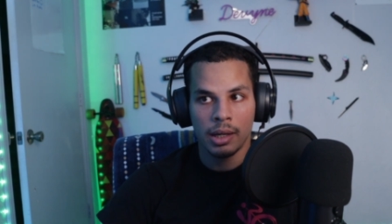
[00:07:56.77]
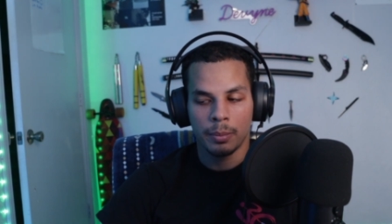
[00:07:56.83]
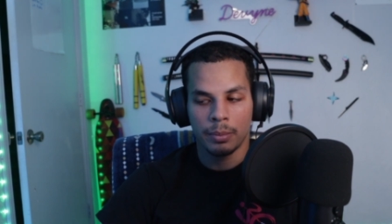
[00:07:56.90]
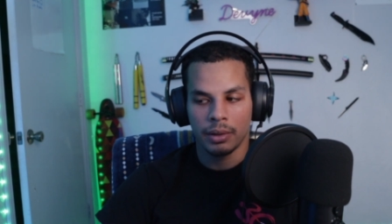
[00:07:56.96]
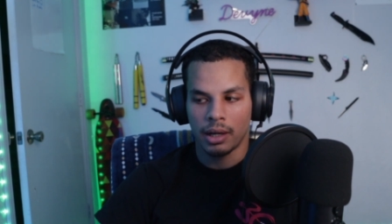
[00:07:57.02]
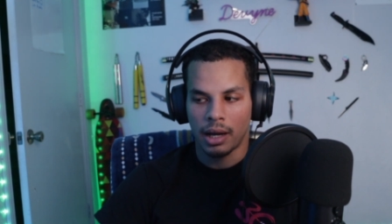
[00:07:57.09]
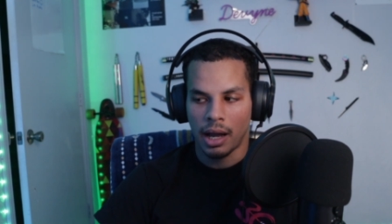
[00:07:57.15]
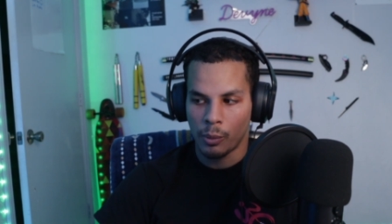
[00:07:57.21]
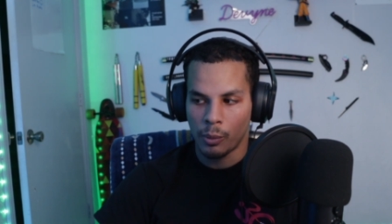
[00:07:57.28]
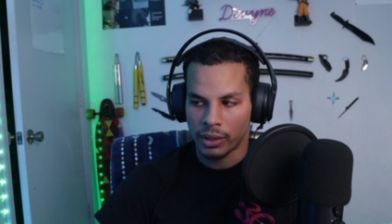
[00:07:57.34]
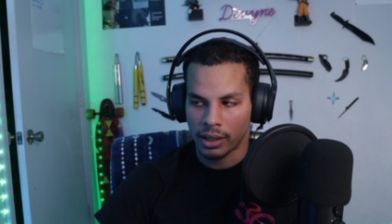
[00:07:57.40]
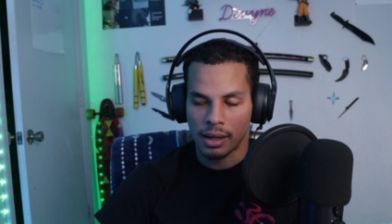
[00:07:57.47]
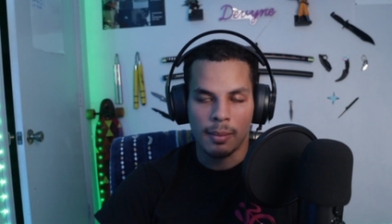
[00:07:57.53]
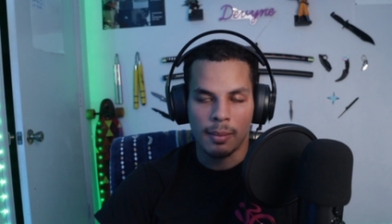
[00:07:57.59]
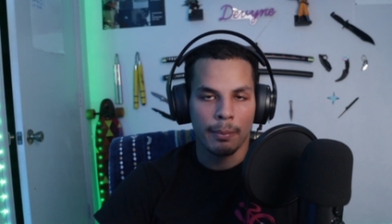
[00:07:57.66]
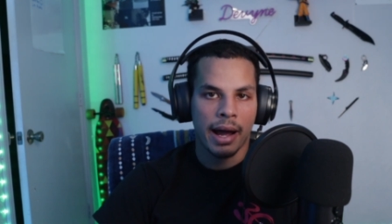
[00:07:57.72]
but I
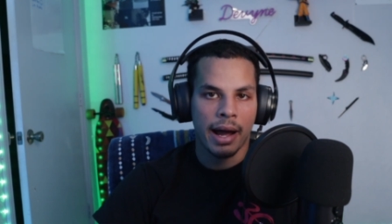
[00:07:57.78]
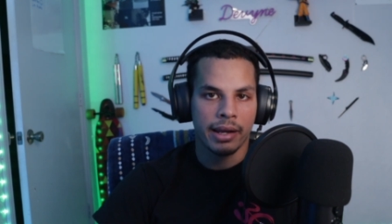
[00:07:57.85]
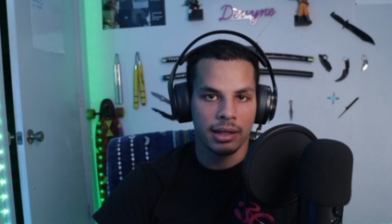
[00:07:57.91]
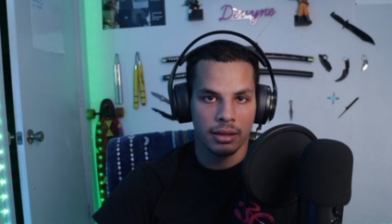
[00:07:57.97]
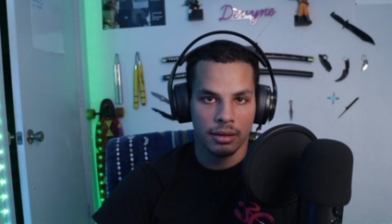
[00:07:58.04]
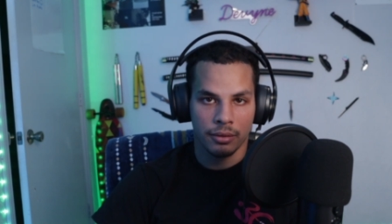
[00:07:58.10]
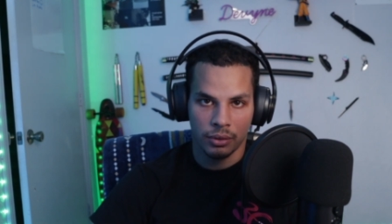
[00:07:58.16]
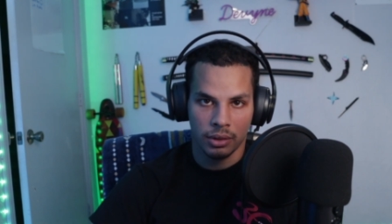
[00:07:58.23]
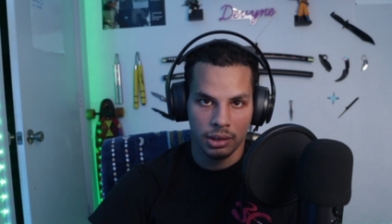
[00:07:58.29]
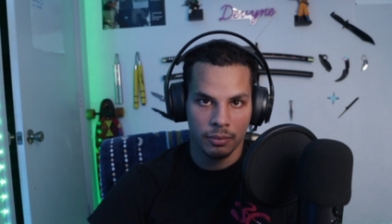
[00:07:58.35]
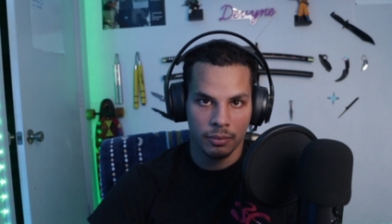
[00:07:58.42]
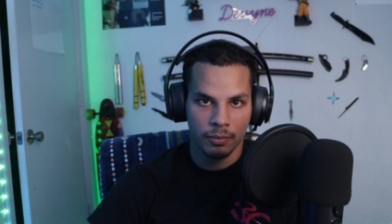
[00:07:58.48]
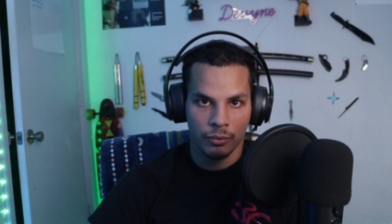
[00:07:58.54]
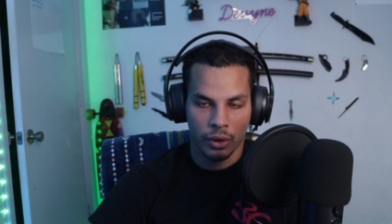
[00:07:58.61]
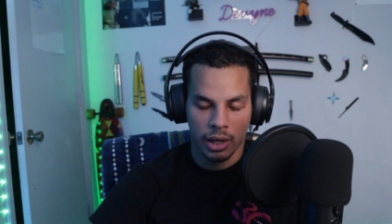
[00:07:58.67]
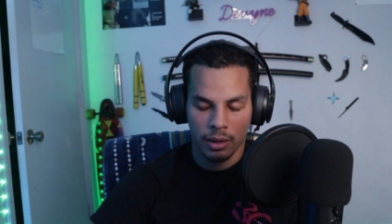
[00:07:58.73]
wouldn't embody it fully,
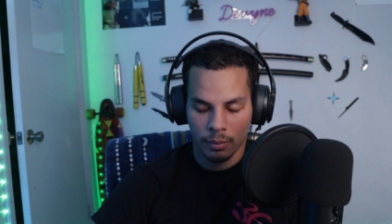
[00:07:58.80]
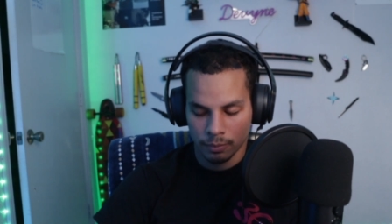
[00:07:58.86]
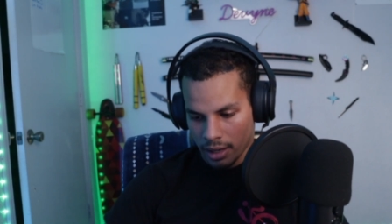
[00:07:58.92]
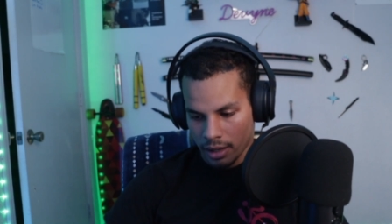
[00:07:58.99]
right?